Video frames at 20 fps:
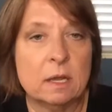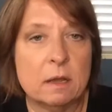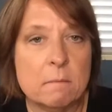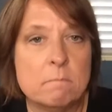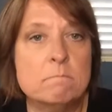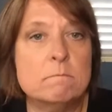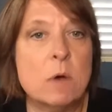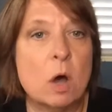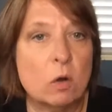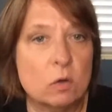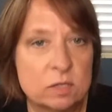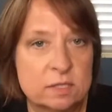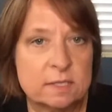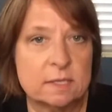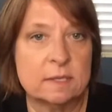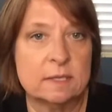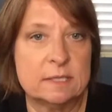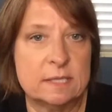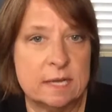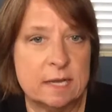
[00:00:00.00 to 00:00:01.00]
most
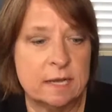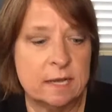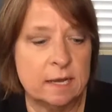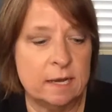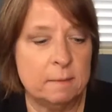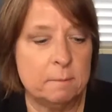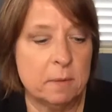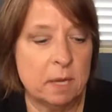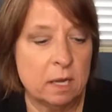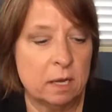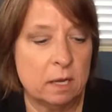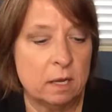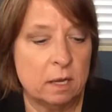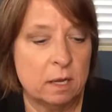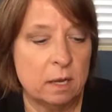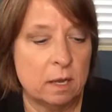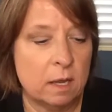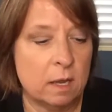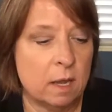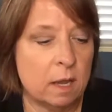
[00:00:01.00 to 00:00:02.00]
of the time.
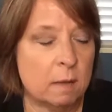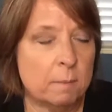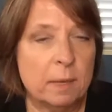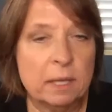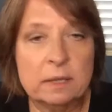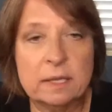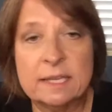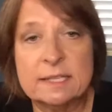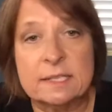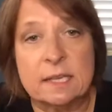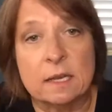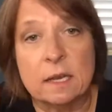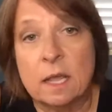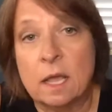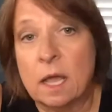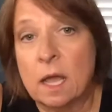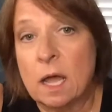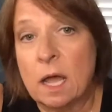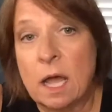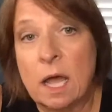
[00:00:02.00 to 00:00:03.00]
But listen,
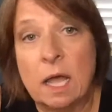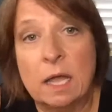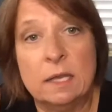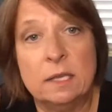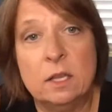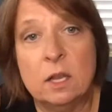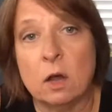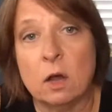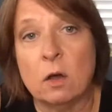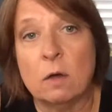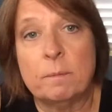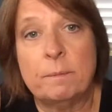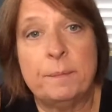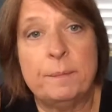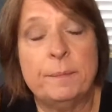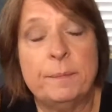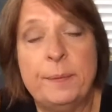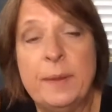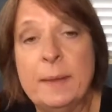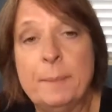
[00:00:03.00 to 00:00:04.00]

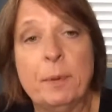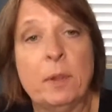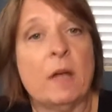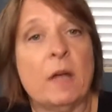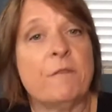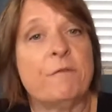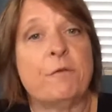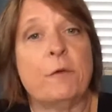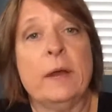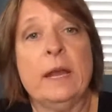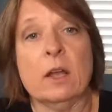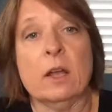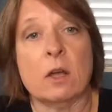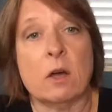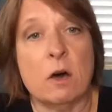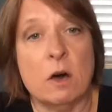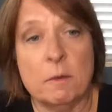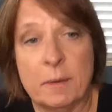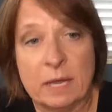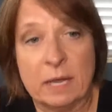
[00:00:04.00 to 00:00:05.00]
people are free to
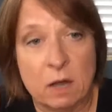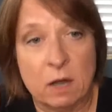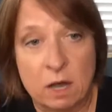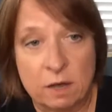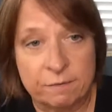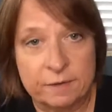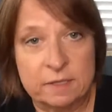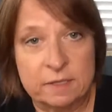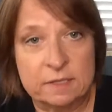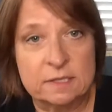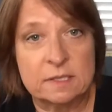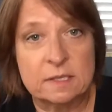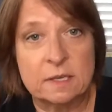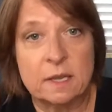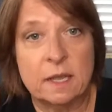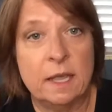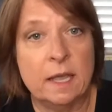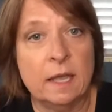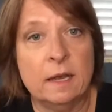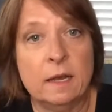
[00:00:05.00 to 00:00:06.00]
call my office,
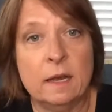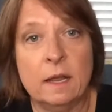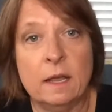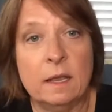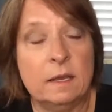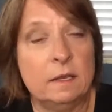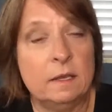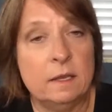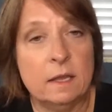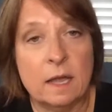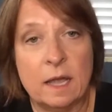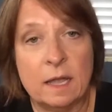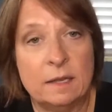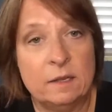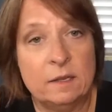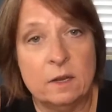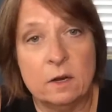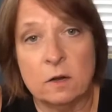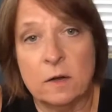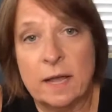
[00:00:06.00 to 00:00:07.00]
and
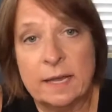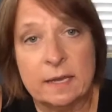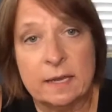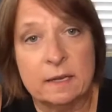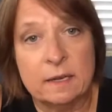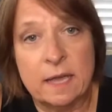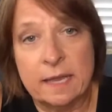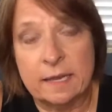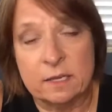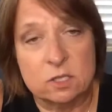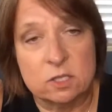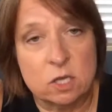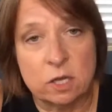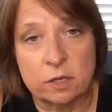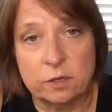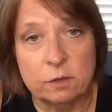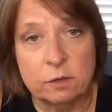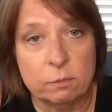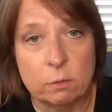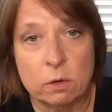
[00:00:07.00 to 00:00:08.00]
I can
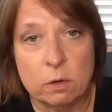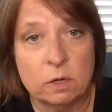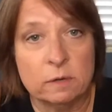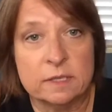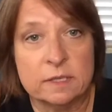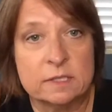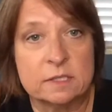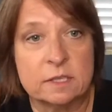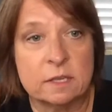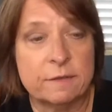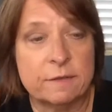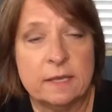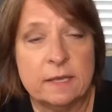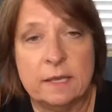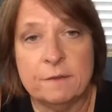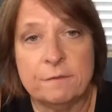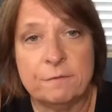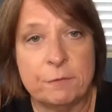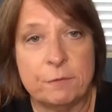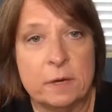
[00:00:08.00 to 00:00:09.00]
talk you through all this stuff. I
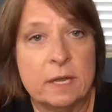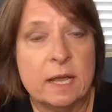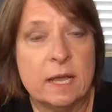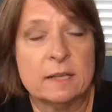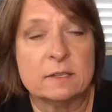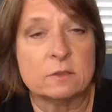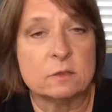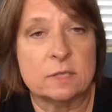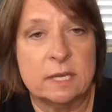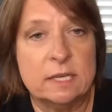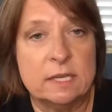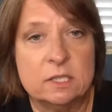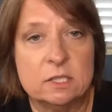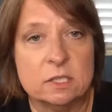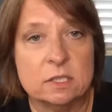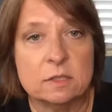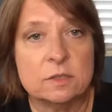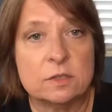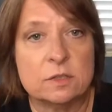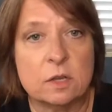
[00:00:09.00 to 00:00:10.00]
give free
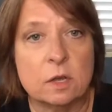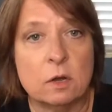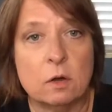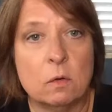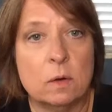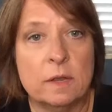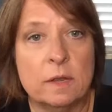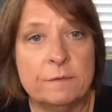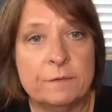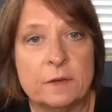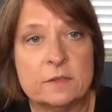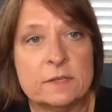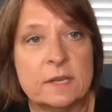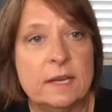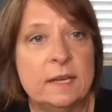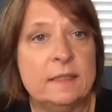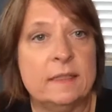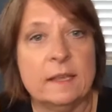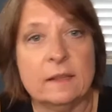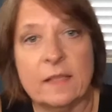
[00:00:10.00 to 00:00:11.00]
consultation. So if there's
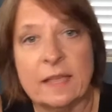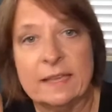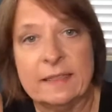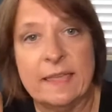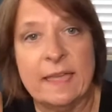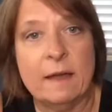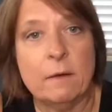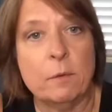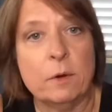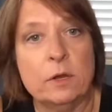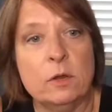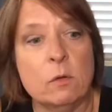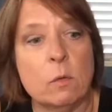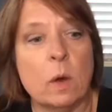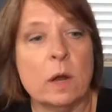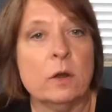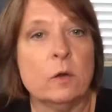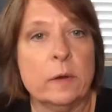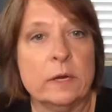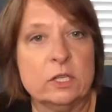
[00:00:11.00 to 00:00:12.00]
anything like that where you're
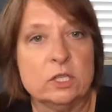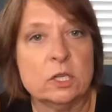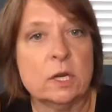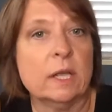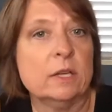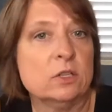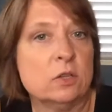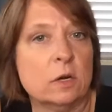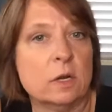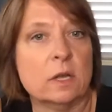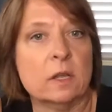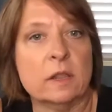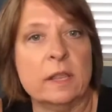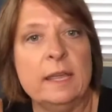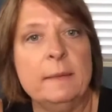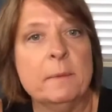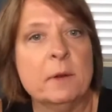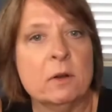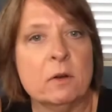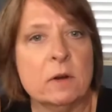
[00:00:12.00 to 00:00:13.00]
wondering, should I turn a
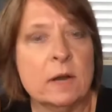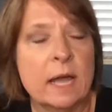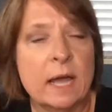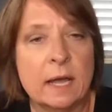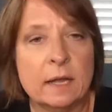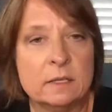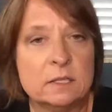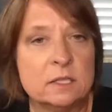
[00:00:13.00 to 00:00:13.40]
claim in or not,